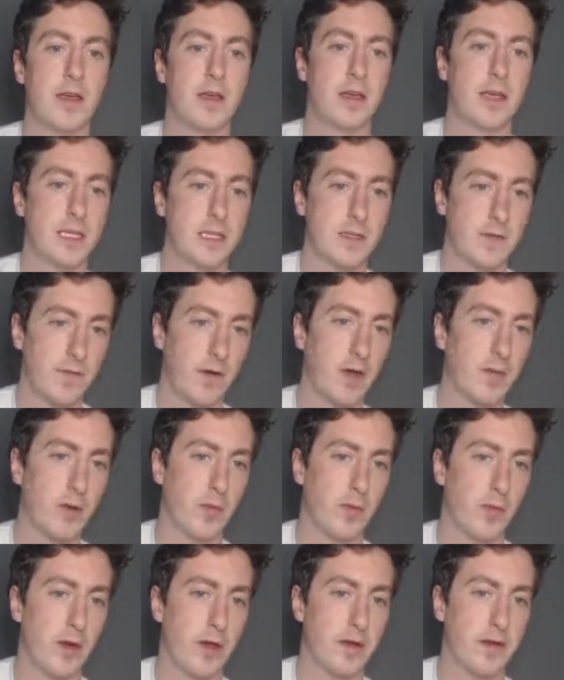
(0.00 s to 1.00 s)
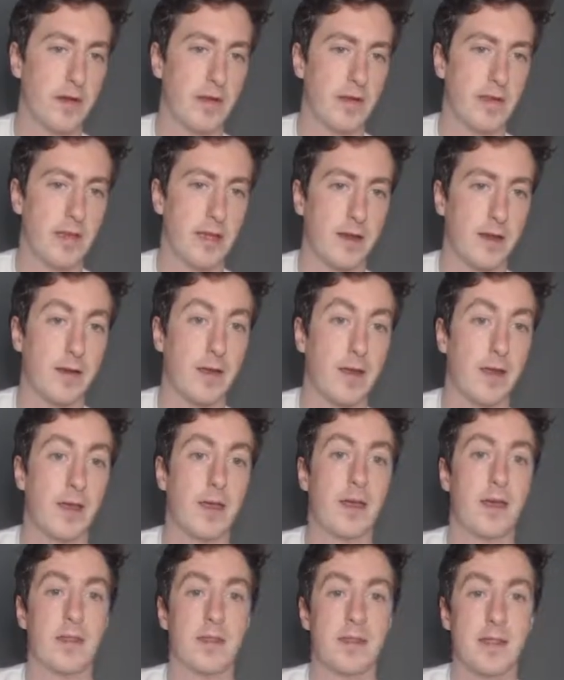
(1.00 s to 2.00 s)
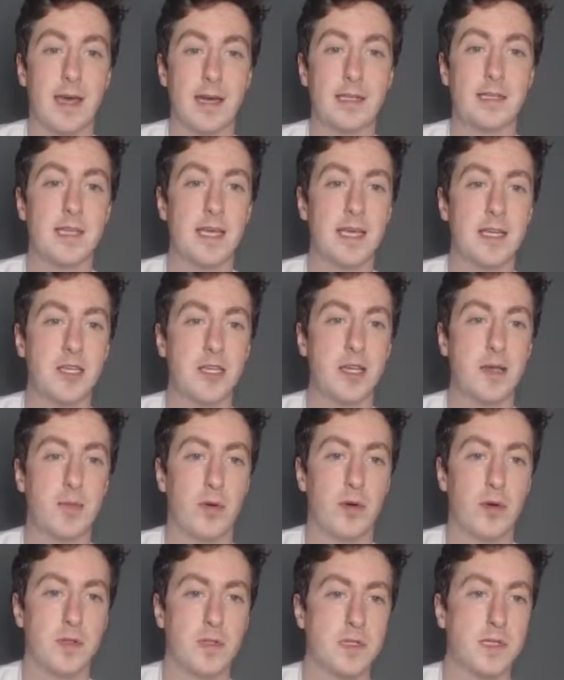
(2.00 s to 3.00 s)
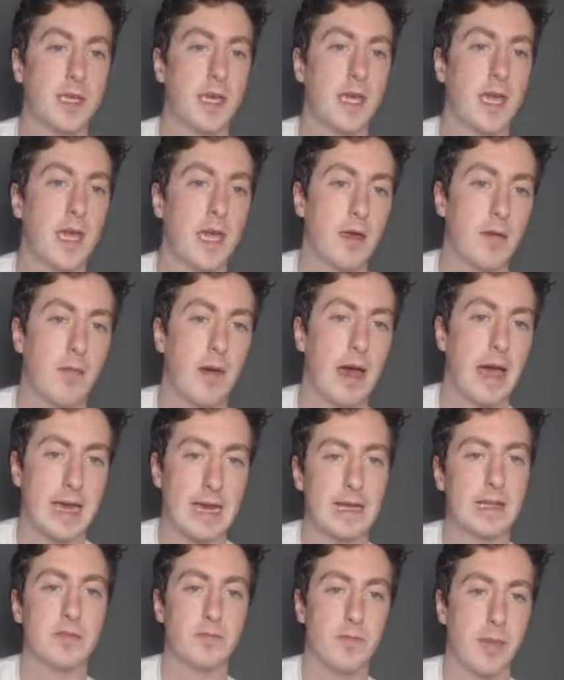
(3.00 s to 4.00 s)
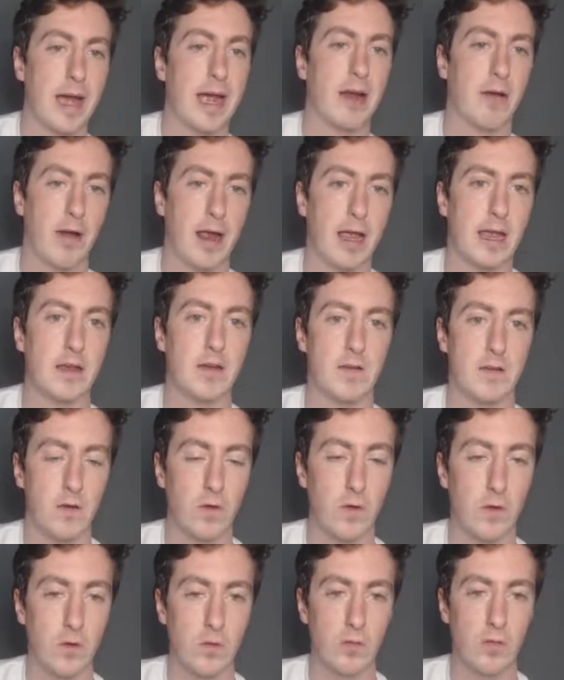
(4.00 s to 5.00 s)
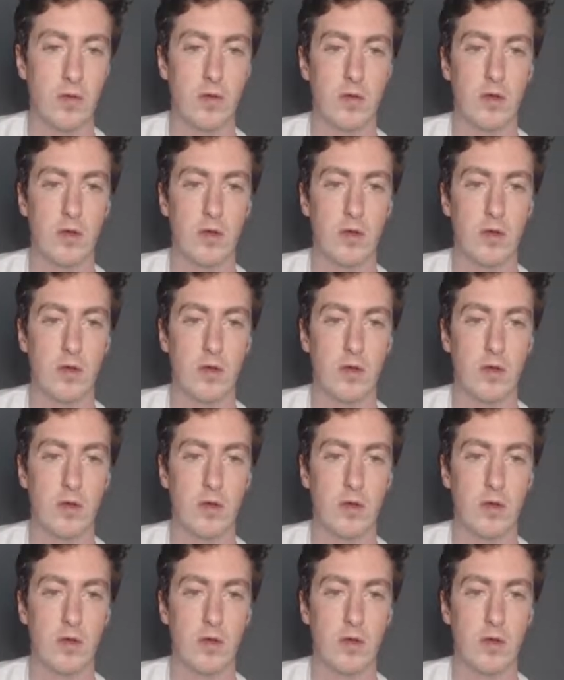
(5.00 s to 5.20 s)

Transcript: is if I put my knight here, that essentially puts the king back in his back rank tomb